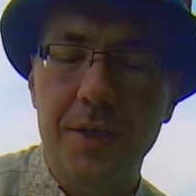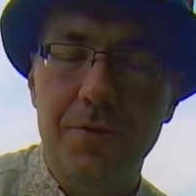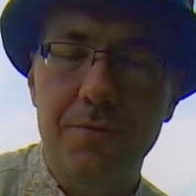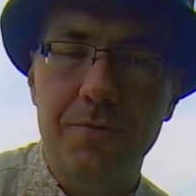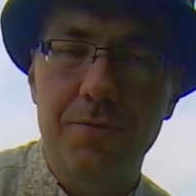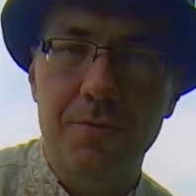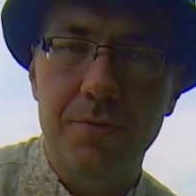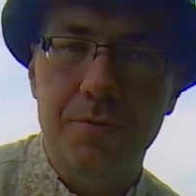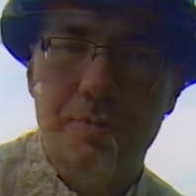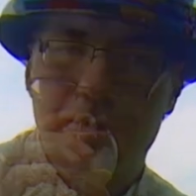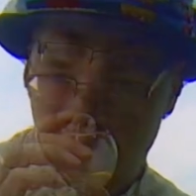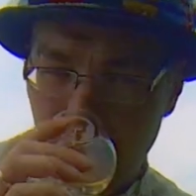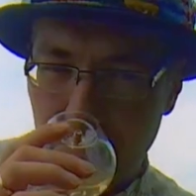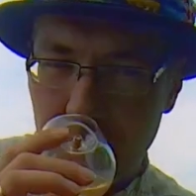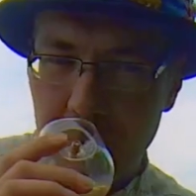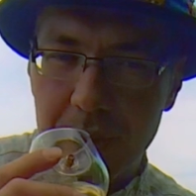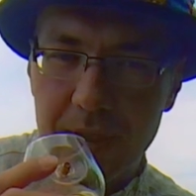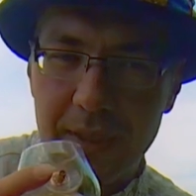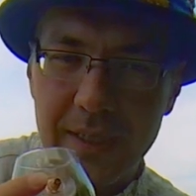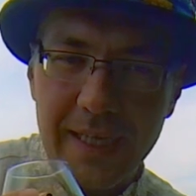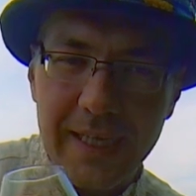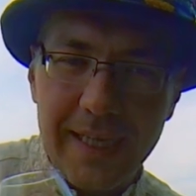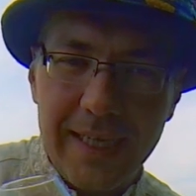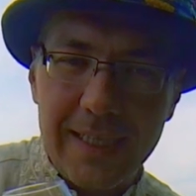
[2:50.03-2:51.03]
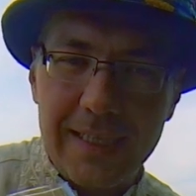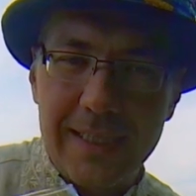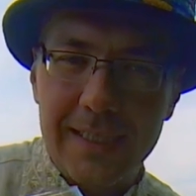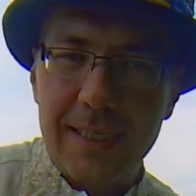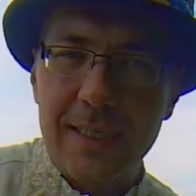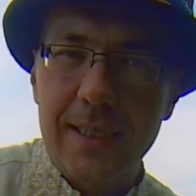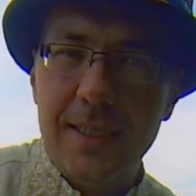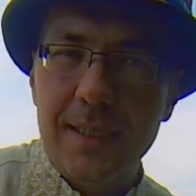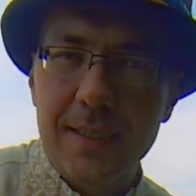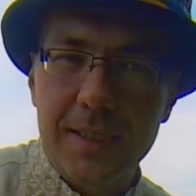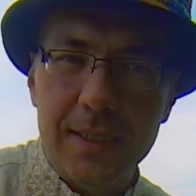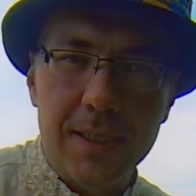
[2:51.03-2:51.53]
root, so it needs
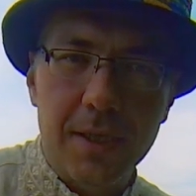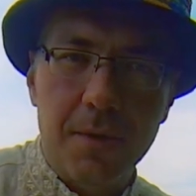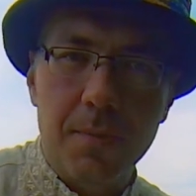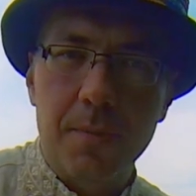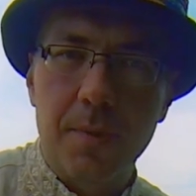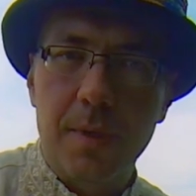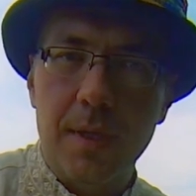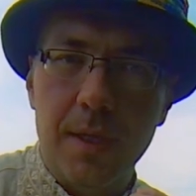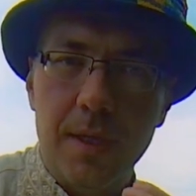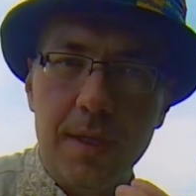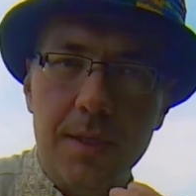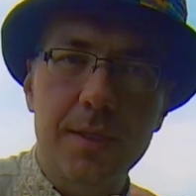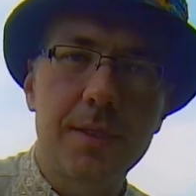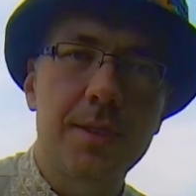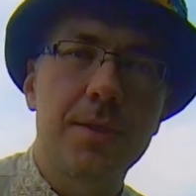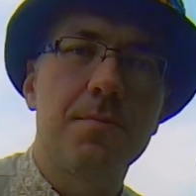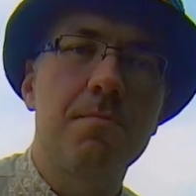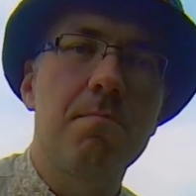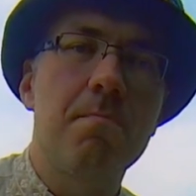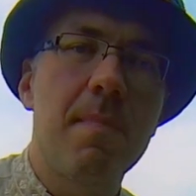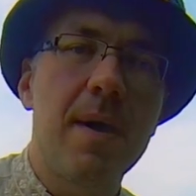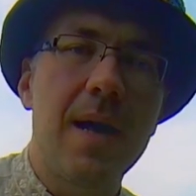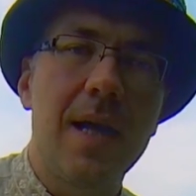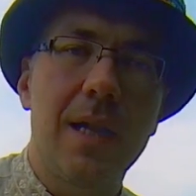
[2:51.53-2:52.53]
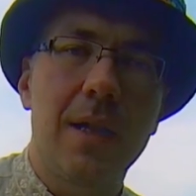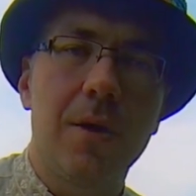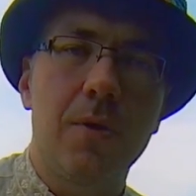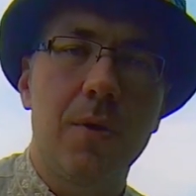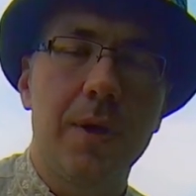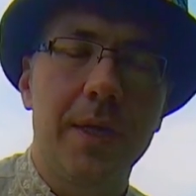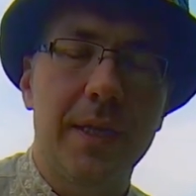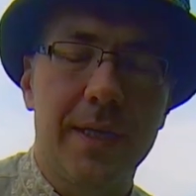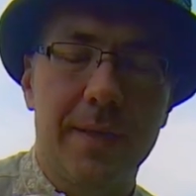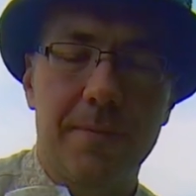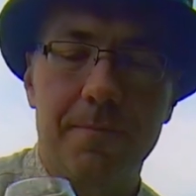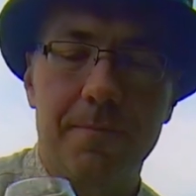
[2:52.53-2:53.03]
something to mellow it.